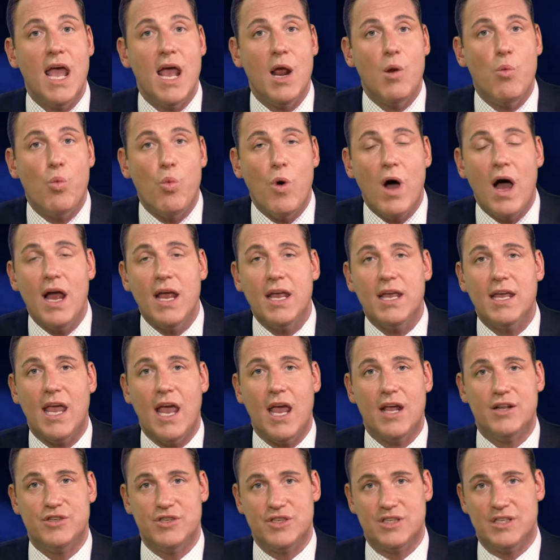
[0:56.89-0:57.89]
And why
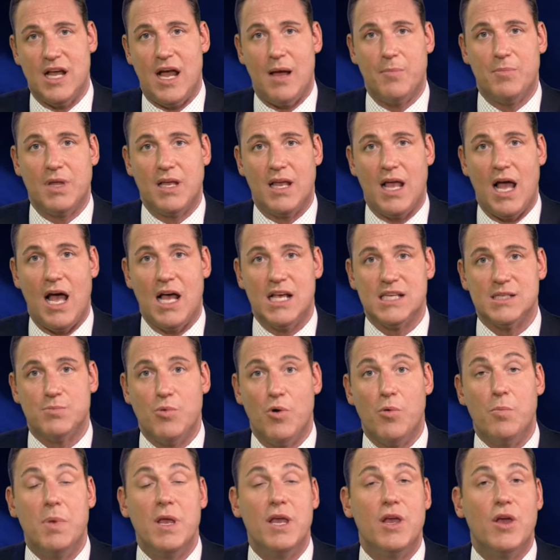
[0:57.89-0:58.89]
can't you stop the
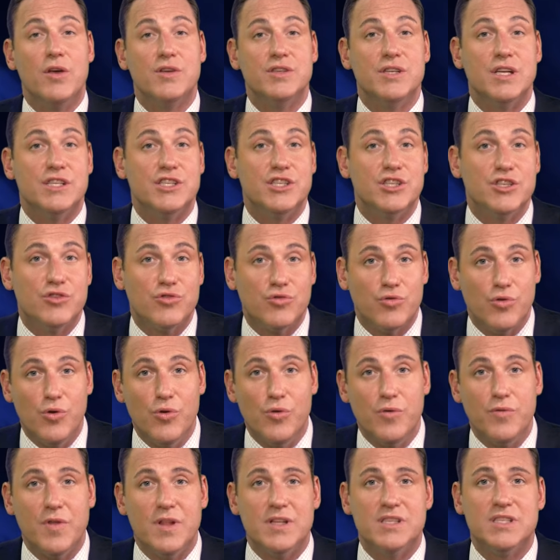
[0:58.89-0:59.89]
gospel? Because it's
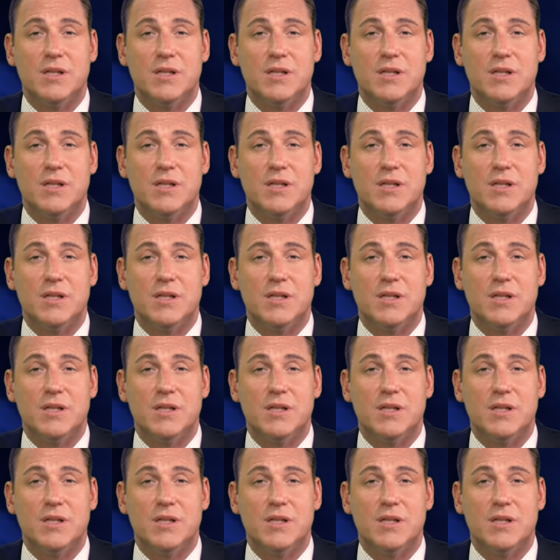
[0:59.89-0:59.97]
truth,